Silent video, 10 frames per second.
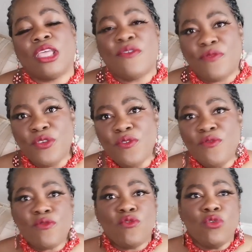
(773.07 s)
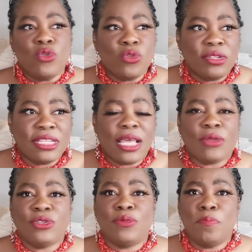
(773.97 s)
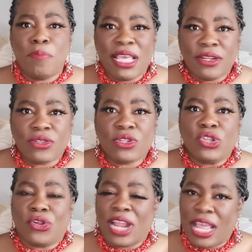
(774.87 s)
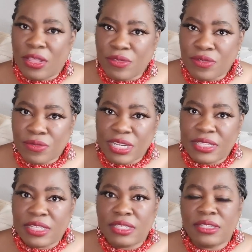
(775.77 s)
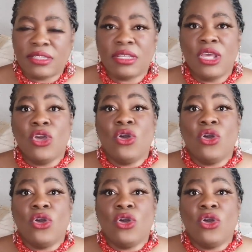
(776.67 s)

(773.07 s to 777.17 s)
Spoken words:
If you've ruled out medical or health reasons